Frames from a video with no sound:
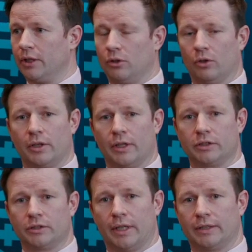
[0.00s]
you're looking at
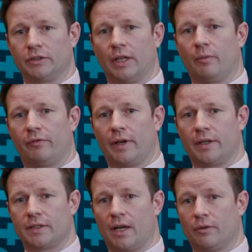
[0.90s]
sustainable
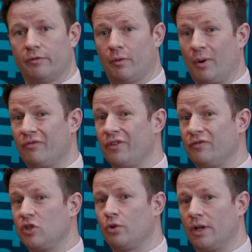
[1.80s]
finance accounting for about
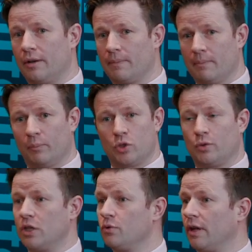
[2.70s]
50 trillion by
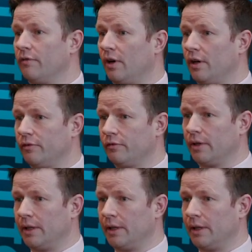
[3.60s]
2025.